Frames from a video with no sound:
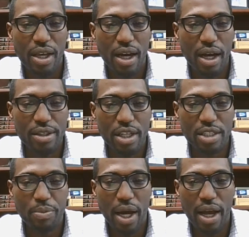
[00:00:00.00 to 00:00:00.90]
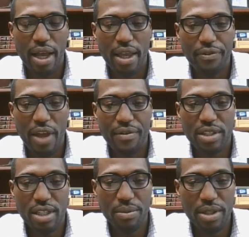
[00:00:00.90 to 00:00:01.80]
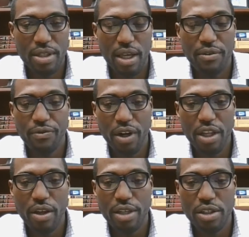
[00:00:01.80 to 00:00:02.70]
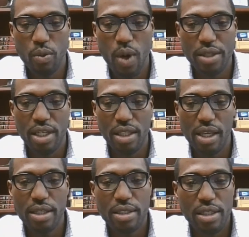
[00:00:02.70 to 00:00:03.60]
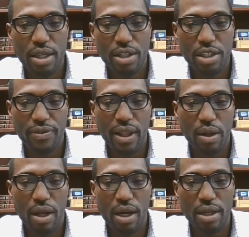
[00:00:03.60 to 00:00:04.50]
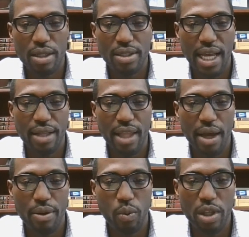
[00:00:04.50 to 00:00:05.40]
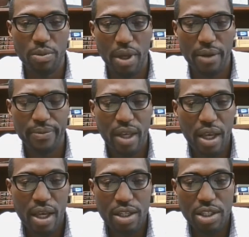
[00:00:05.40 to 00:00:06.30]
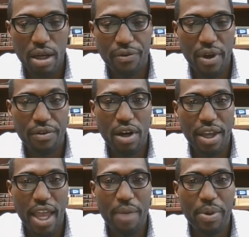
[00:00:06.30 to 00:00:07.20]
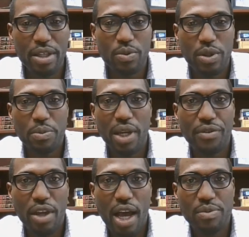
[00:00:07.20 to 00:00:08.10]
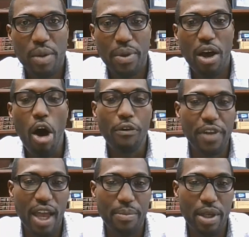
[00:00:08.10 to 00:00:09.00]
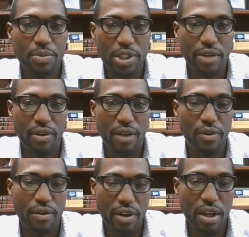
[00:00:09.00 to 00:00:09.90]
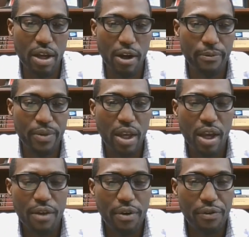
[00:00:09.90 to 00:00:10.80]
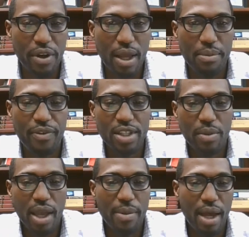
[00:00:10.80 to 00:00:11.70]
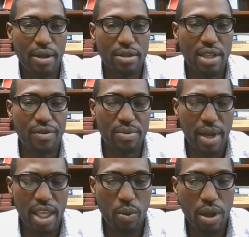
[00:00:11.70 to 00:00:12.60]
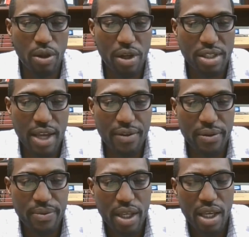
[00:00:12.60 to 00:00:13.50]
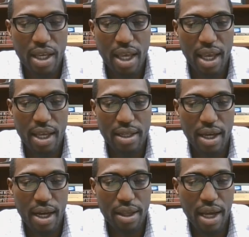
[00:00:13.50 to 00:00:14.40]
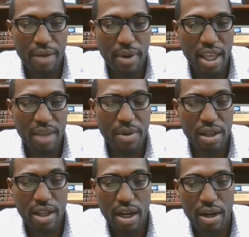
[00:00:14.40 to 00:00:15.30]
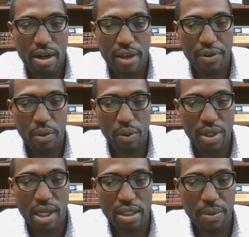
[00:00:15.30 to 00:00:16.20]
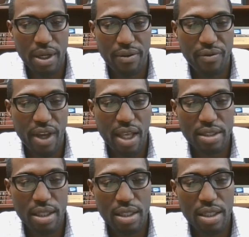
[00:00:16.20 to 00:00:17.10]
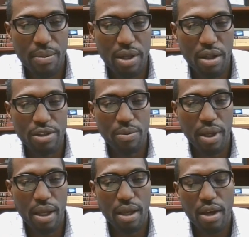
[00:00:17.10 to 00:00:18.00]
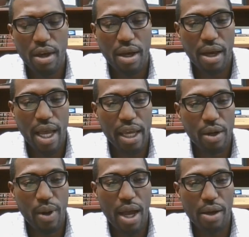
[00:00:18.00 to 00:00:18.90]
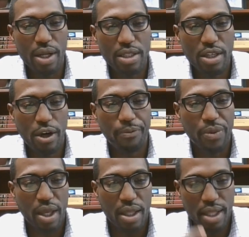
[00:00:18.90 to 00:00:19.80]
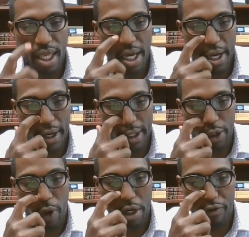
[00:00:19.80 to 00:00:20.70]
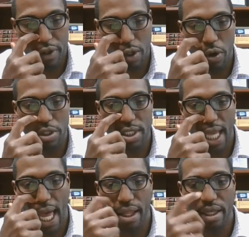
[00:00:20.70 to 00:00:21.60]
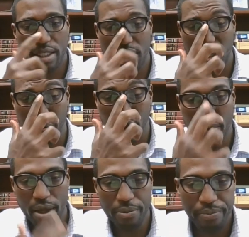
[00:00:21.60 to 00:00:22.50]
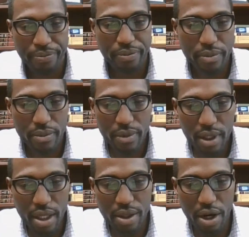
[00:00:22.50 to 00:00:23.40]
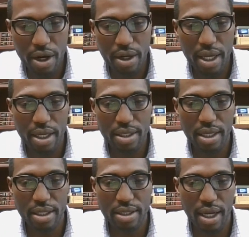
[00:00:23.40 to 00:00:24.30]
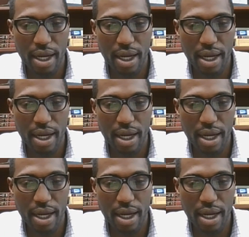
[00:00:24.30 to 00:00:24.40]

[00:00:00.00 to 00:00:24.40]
if you have a syllabus in front of you as you're watching this, you can just follow along down that with me. So if you're ever on campus, which many of you guys might be off campus, but if you're ever here, feel free to come visit me. I'm at Stevens Mackey 137, and you'll have my email there if you want to reach out to me in advance to let me know that you'll be hanging around. And so the grader for the course is Alex DePrima. There is his